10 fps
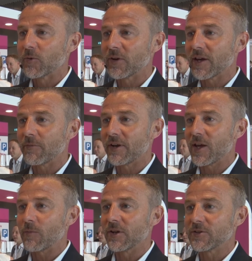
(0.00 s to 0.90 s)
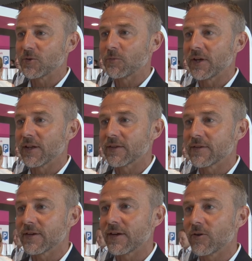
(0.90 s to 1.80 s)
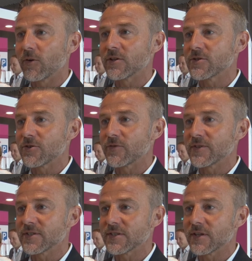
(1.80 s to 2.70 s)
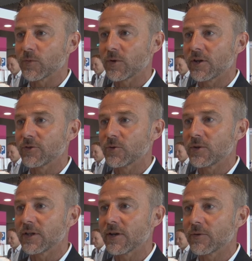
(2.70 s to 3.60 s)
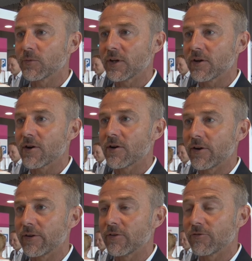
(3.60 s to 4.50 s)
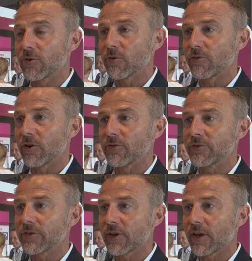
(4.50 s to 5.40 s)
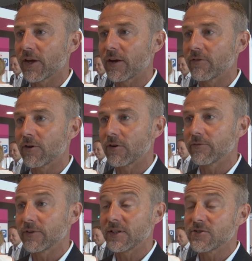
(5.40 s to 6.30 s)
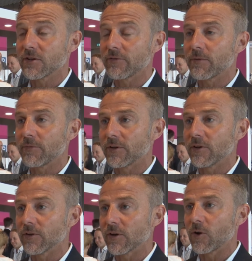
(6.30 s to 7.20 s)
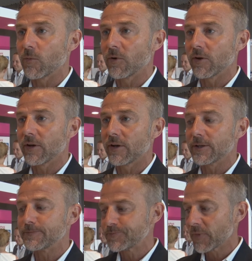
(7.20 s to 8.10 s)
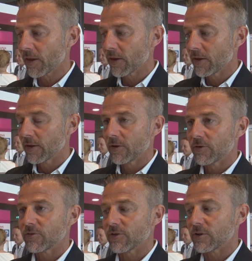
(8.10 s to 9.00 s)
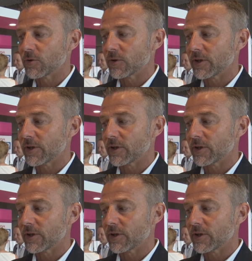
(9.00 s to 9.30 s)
we have been able to build all the services that we are doing. We are on the forefront on each of them on a global. So